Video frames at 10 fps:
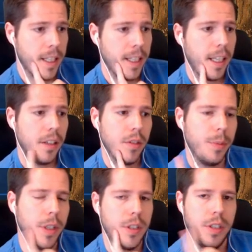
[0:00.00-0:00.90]
Thank you so
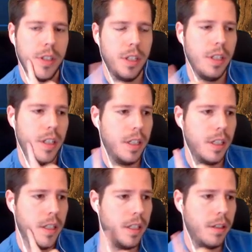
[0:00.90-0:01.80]
much,
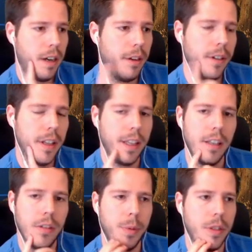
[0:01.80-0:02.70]
Rafa. Thank
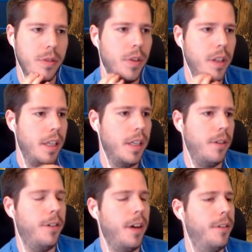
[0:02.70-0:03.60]
you so much for the
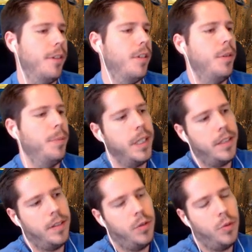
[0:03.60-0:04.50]
five hundred bits.
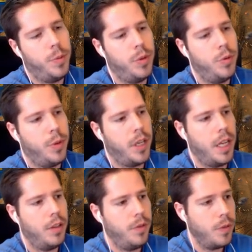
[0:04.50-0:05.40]
Super, super kind
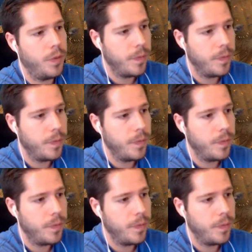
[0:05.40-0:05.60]
of you.